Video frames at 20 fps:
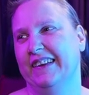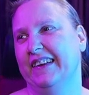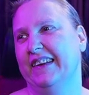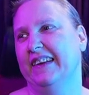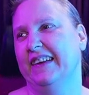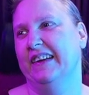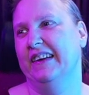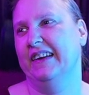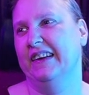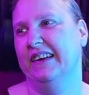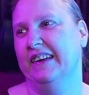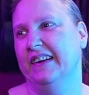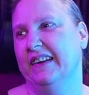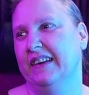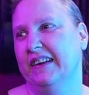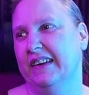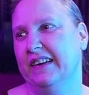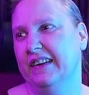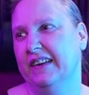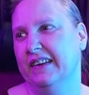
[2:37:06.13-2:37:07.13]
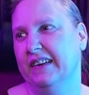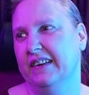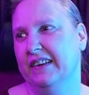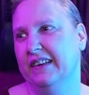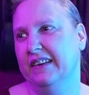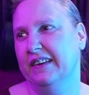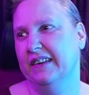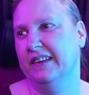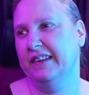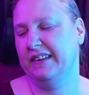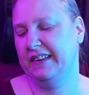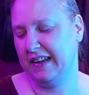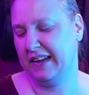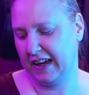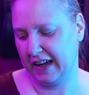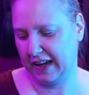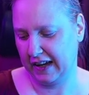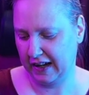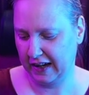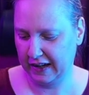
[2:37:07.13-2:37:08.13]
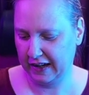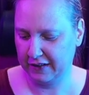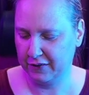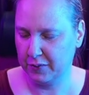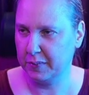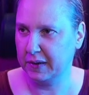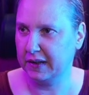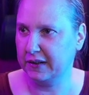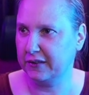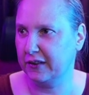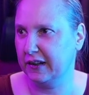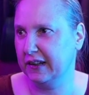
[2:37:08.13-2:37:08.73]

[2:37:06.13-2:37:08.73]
Yeah, I have a better